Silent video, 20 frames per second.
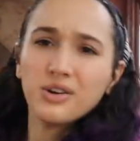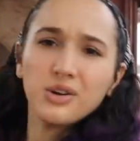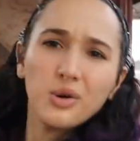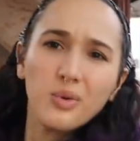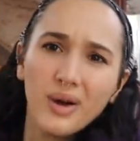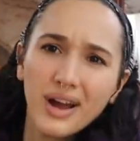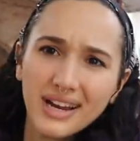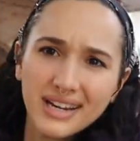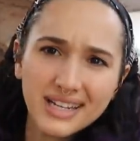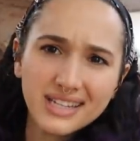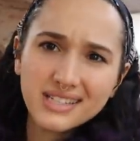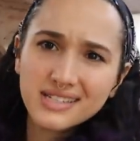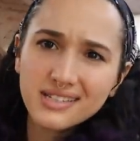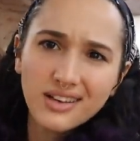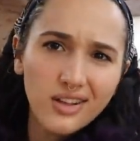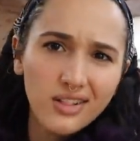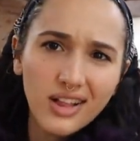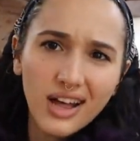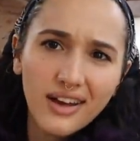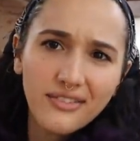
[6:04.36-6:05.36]
don't know why I need
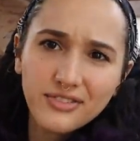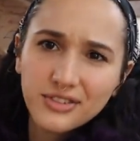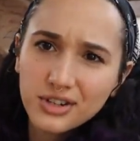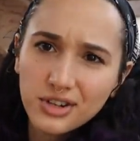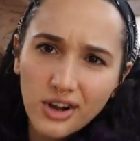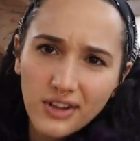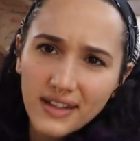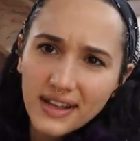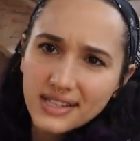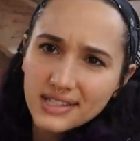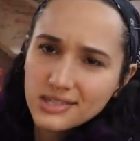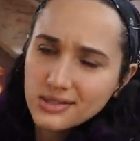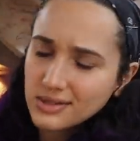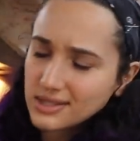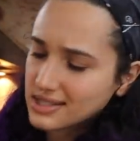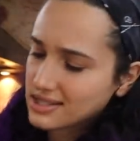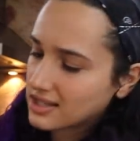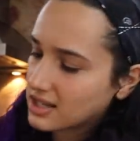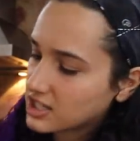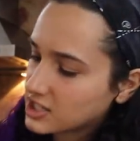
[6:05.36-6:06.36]
salt after all that soy
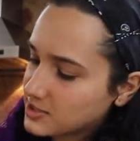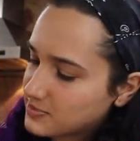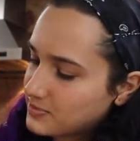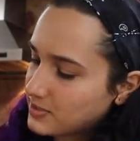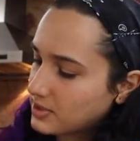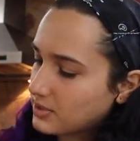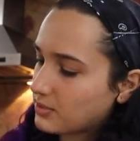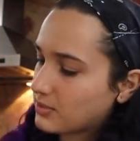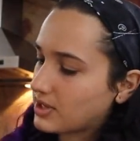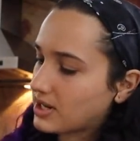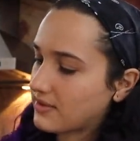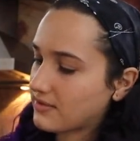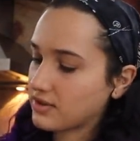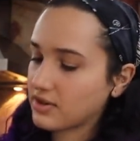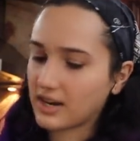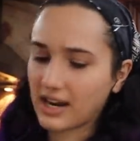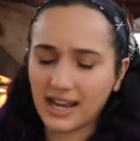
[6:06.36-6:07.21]
sauce, but whatever.